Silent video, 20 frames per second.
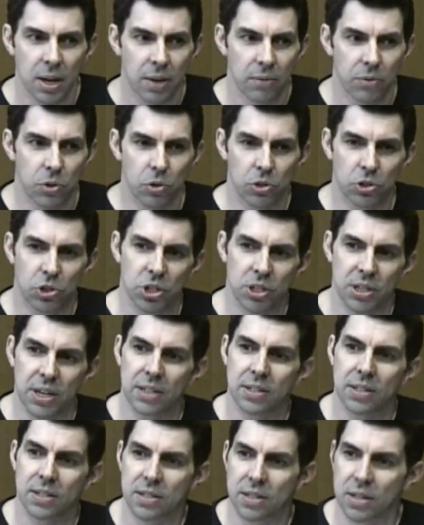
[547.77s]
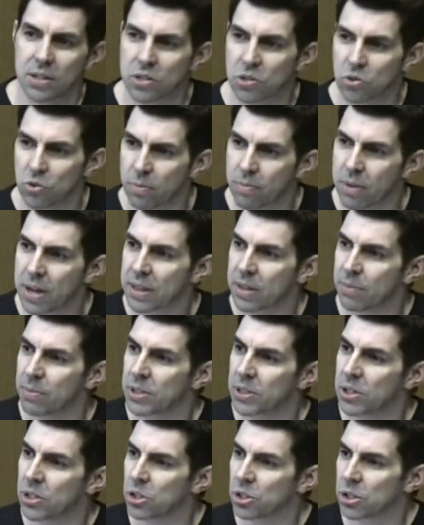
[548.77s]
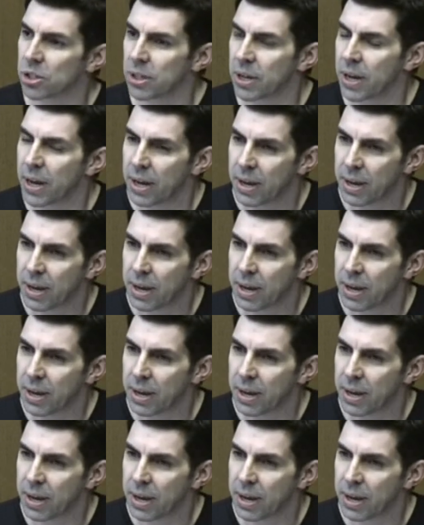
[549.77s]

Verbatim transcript: If you're a geneticist or a mathematician,